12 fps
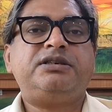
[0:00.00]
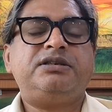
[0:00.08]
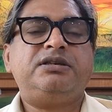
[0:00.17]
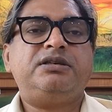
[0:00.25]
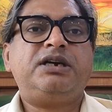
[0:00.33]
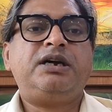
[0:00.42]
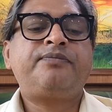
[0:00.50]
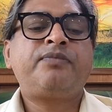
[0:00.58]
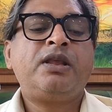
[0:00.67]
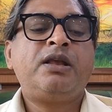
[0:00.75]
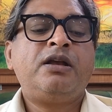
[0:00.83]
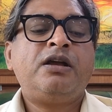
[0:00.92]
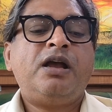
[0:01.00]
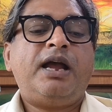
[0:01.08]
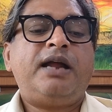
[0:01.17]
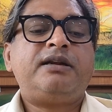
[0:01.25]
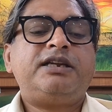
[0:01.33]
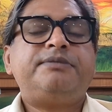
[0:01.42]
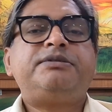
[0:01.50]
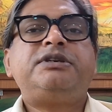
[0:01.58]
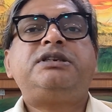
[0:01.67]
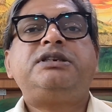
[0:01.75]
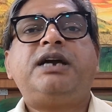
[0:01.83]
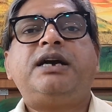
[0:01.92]
in India. And
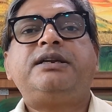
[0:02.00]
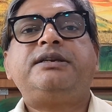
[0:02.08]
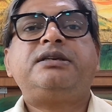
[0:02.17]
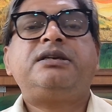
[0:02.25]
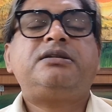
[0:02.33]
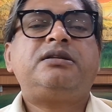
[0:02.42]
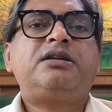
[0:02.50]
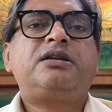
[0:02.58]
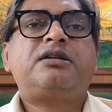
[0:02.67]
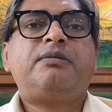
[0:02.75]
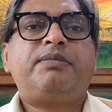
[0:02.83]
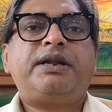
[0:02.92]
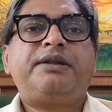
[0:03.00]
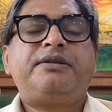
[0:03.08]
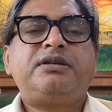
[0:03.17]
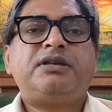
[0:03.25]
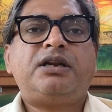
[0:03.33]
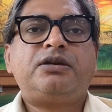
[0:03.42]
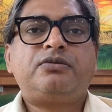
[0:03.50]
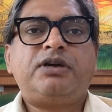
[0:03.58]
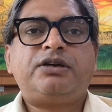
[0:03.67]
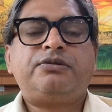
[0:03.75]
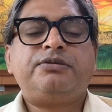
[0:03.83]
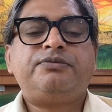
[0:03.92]
FCTRS and other compliances are
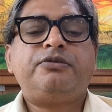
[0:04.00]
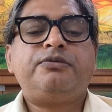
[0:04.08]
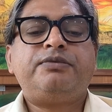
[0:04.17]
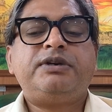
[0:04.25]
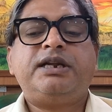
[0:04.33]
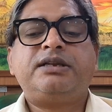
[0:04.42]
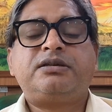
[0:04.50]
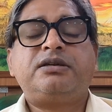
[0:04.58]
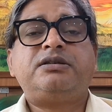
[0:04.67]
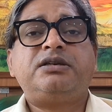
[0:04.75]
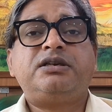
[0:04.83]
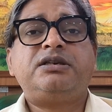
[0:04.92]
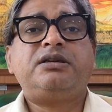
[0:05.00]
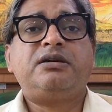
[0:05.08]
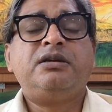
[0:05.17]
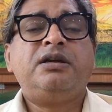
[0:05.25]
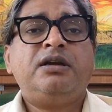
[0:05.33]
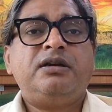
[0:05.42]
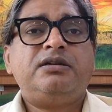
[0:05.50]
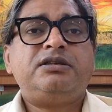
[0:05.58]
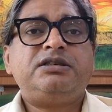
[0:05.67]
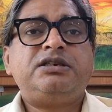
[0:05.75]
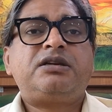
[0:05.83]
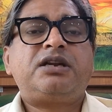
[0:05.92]
required to be fulfilled as considering
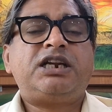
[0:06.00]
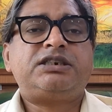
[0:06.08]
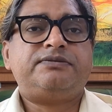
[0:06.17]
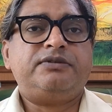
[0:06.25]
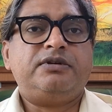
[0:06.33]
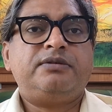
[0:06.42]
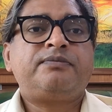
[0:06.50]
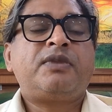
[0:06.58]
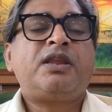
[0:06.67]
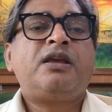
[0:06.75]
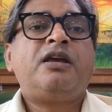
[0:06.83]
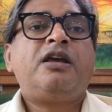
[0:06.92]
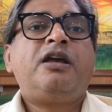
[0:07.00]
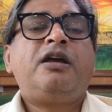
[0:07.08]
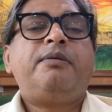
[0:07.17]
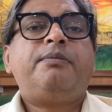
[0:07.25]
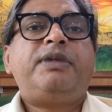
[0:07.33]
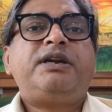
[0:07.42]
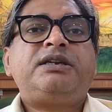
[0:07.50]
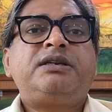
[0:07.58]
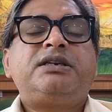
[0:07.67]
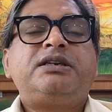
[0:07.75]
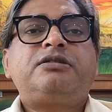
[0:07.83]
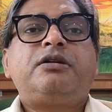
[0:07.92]
it is a transfer. But in
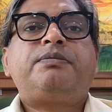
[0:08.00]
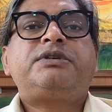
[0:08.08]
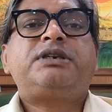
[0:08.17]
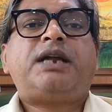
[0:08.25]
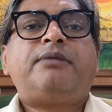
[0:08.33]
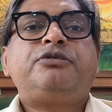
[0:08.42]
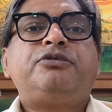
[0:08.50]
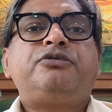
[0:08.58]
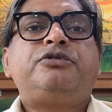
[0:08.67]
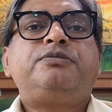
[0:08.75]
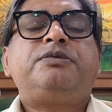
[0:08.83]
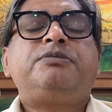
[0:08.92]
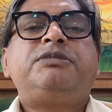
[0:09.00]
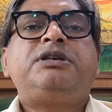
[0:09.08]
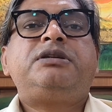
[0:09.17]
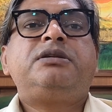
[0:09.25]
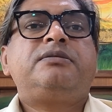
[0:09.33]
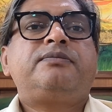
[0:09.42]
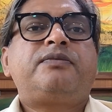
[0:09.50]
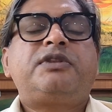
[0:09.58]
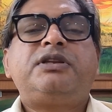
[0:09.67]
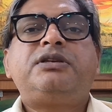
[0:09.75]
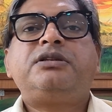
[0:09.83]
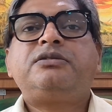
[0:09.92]
case of a stamp duty payment,
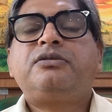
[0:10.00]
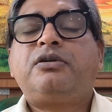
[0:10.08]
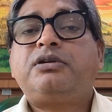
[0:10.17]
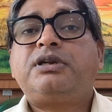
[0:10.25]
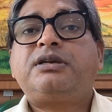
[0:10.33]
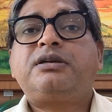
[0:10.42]
this is not